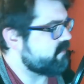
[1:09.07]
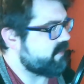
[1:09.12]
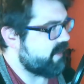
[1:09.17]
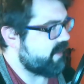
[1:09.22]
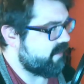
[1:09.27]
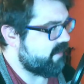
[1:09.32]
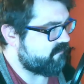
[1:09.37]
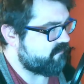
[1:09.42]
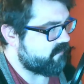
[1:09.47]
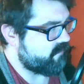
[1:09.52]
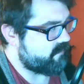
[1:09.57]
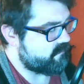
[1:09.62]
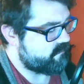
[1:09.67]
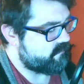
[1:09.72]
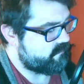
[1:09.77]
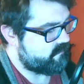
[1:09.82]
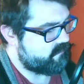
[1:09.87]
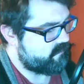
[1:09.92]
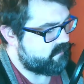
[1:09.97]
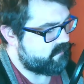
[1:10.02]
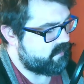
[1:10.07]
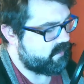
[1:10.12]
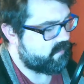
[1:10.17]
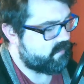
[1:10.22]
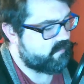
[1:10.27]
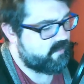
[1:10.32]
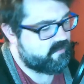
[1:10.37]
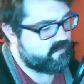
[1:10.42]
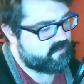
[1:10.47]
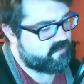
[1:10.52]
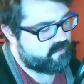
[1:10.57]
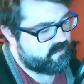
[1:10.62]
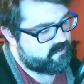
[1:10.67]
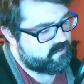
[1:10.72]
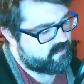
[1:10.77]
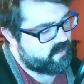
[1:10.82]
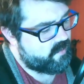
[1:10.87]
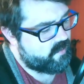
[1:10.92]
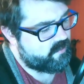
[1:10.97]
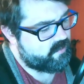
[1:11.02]
effort. You know, he's
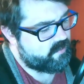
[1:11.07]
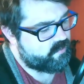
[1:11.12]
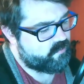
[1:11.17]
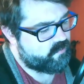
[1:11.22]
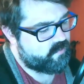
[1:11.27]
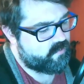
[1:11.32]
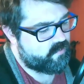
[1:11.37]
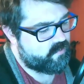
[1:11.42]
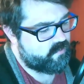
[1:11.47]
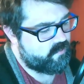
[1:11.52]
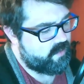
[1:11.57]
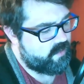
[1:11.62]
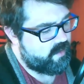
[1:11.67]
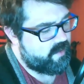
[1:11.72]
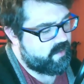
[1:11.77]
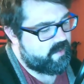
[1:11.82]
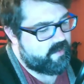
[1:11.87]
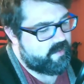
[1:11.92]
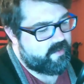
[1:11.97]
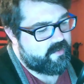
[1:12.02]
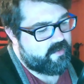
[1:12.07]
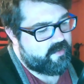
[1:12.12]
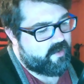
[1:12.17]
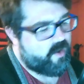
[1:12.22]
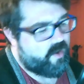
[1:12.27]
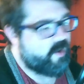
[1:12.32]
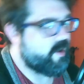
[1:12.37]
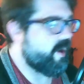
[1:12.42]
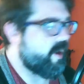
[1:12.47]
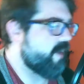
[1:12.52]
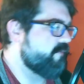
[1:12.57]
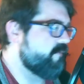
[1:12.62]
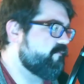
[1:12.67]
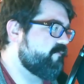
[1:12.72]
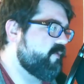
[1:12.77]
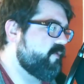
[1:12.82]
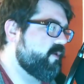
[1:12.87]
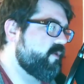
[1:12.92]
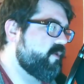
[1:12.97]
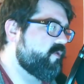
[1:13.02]
culling through archive
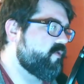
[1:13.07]
footage.